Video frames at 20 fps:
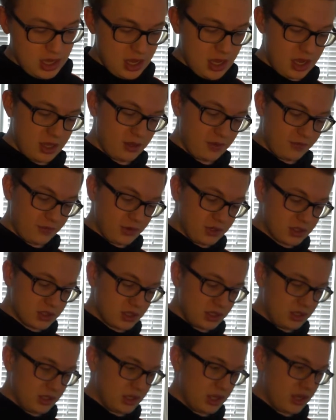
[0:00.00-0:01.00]
And the first
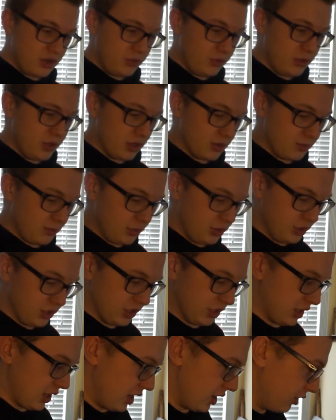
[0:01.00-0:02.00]
thing that we are
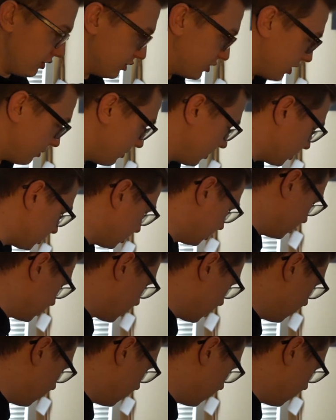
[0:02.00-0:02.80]
pulling out, I'm actually going to